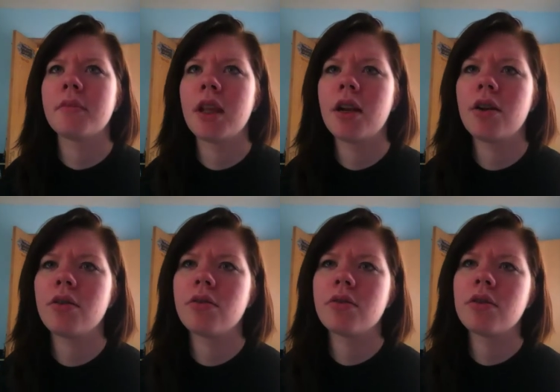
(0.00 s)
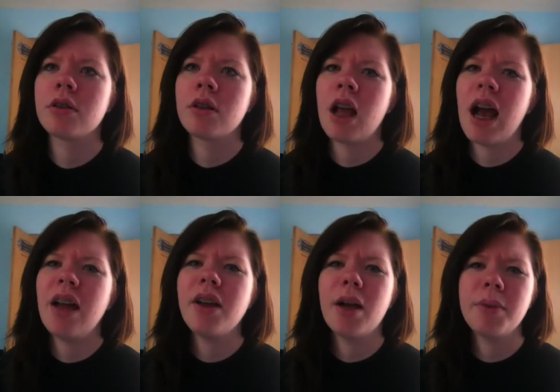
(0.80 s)
you know,
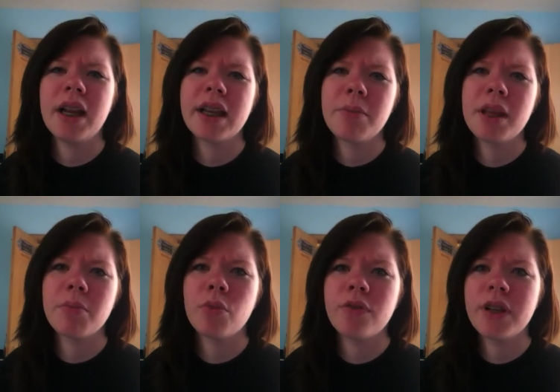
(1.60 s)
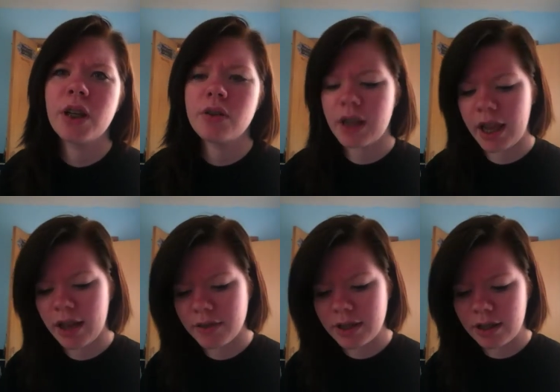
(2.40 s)
I mean, I can make more videos. I
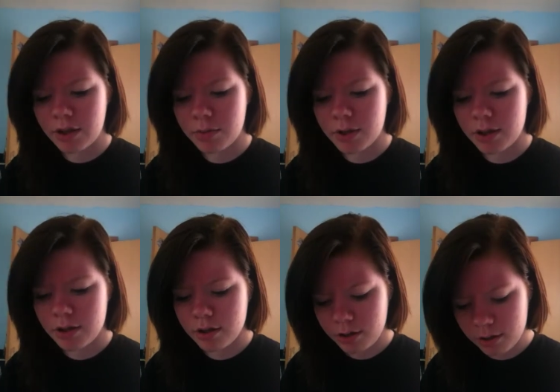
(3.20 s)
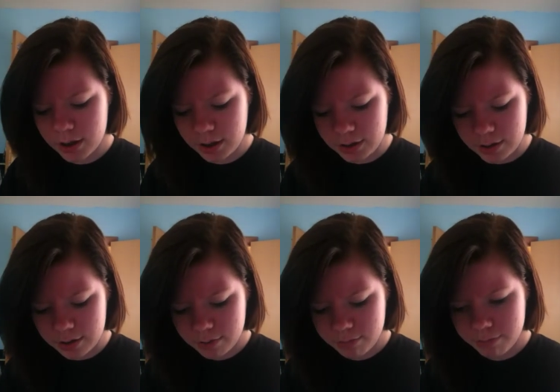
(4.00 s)
have this other one, this